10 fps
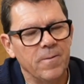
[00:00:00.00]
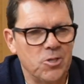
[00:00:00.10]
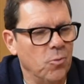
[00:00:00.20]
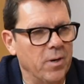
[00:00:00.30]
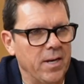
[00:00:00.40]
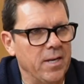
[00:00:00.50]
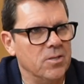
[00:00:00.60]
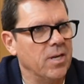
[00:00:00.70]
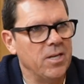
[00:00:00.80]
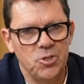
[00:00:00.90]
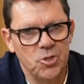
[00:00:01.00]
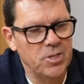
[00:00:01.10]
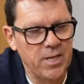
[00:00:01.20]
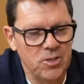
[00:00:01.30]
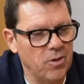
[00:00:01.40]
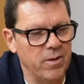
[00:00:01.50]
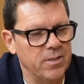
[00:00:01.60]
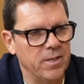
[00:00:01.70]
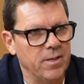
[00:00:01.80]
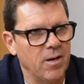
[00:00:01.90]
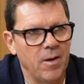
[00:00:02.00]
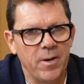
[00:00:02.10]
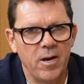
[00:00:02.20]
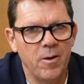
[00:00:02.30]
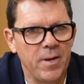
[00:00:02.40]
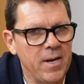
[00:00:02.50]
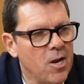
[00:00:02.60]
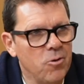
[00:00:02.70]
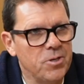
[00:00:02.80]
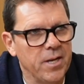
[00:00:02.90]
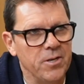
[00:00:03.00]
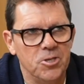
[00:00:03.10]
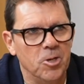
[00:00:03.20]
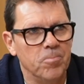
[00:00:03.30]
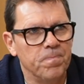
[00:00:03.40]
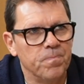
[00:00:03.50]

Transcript: That's all it is. It's just anxiety. I'm in no danger.